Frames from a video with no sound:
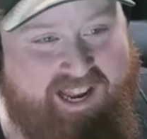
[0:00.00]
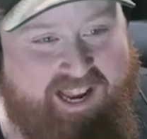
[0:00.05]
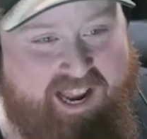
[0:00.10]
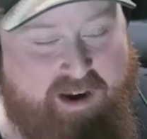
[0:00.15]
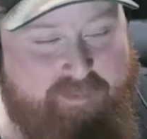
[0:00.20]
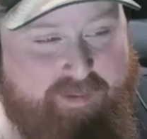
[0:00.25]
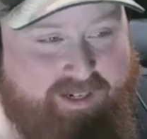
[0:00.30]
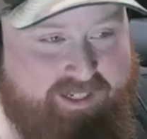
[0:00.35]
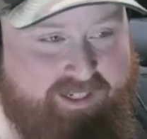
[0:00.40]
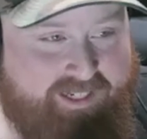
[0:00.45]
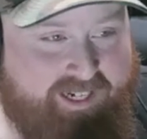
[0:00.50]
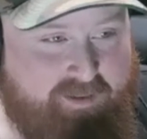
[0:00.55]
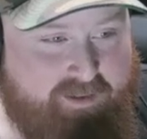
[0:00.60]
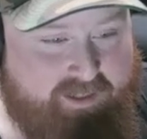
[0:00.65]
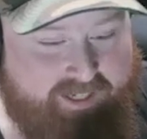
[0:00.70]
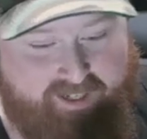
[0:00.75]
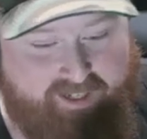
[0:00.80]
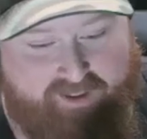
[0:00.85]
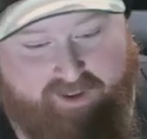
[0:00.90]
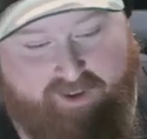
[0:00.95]
I mean, you get
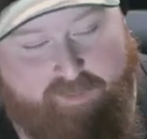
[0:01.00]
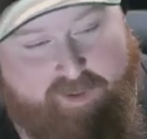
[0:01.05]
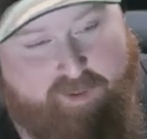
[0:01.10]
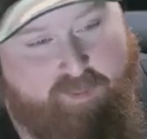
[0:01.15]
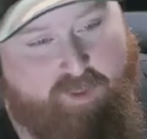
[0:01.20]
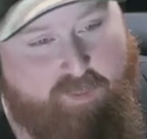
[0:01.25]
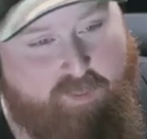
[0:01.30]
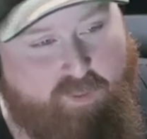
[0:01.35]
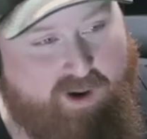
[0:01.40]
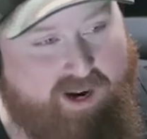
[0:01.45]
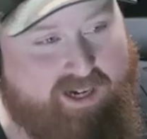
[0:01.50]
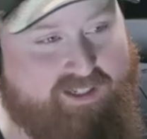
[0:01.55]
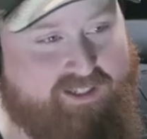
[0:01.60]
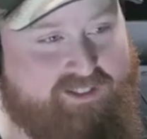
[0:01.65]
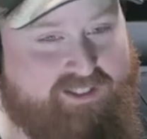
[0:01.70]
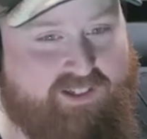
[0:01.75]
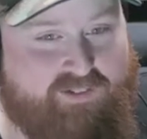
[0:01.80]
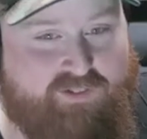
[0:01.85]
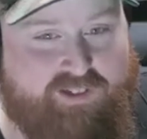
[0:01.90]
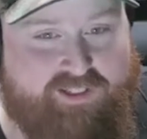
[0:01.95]
a little bit more
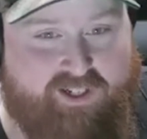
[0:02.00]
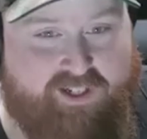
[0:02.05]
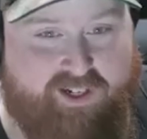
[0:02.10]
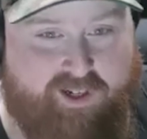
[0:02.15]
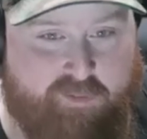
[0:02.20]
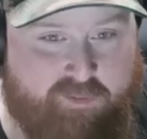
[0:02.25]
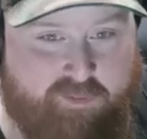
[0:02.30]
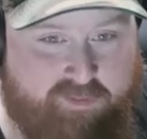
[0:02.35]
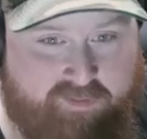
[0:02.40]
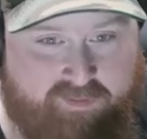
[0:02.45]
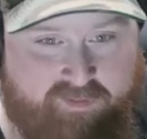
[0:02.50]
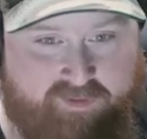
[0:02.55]
practice every time.